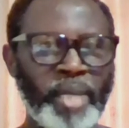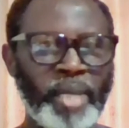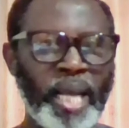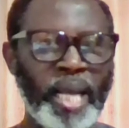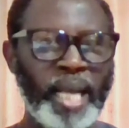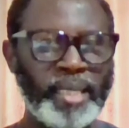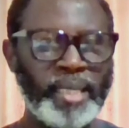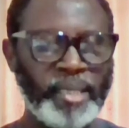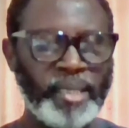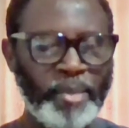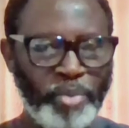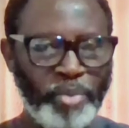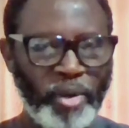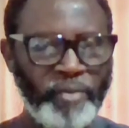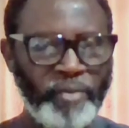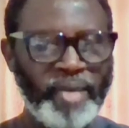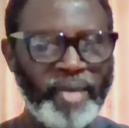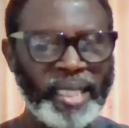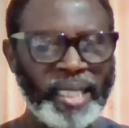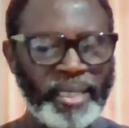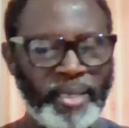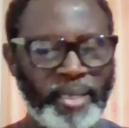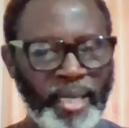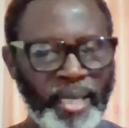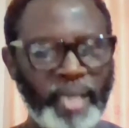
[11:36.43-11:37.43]
as a
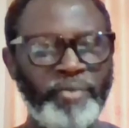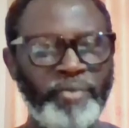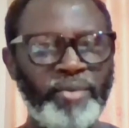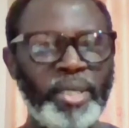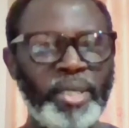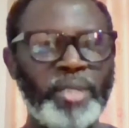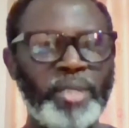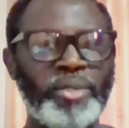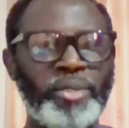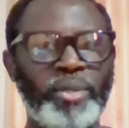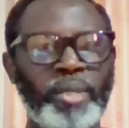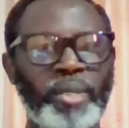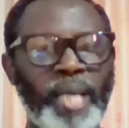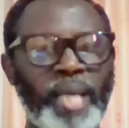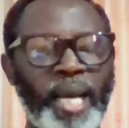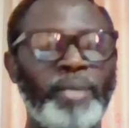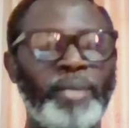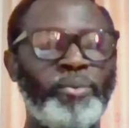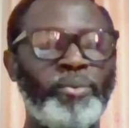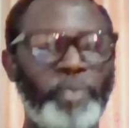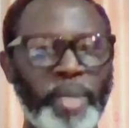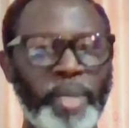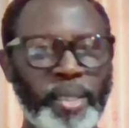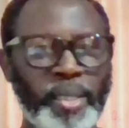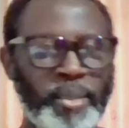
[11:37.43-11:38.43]
poverty alleviation
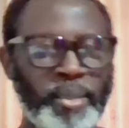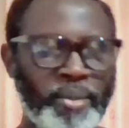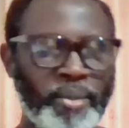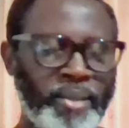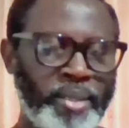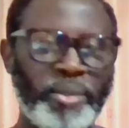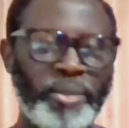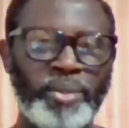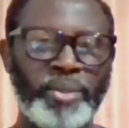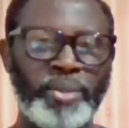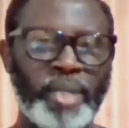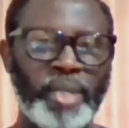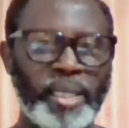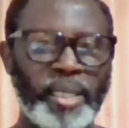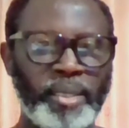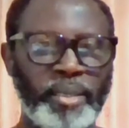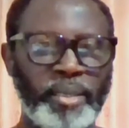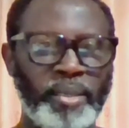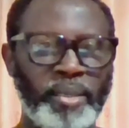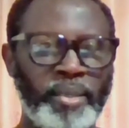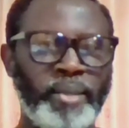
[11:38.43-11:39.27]
and wealth creation strategy.